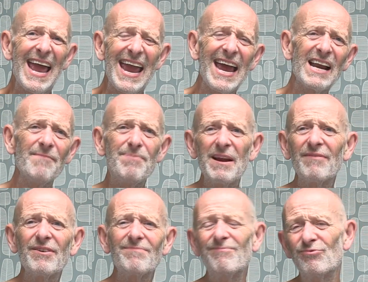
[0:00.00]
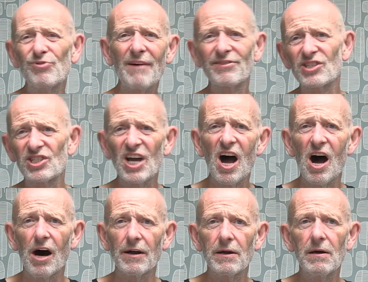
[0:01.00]
he had a bit of a rough
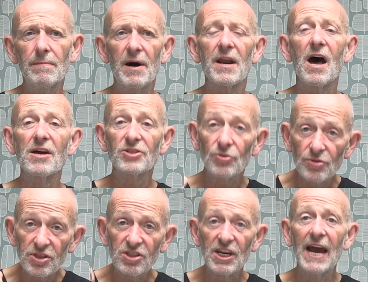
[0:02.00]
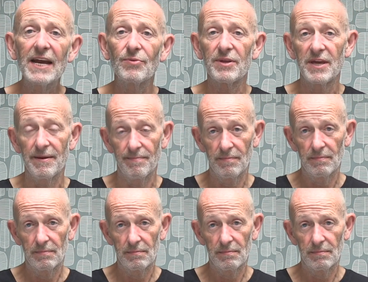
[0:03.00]
start, but Arsenal stayed with him.